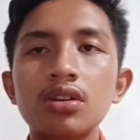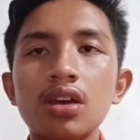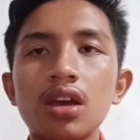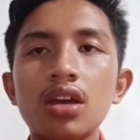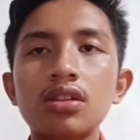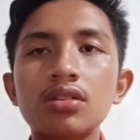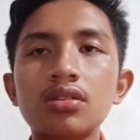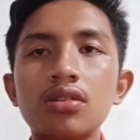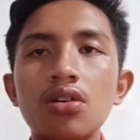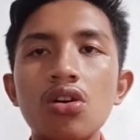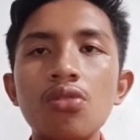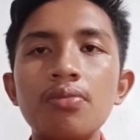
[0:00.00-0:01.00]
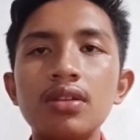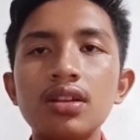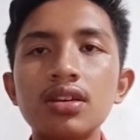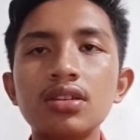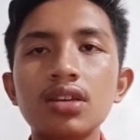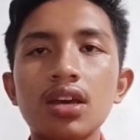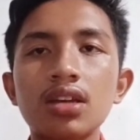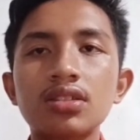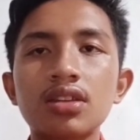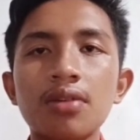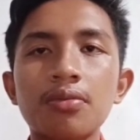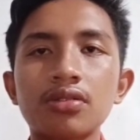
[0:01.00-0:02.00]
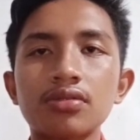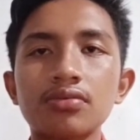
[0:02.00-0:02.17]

and O'Malley and Chemot.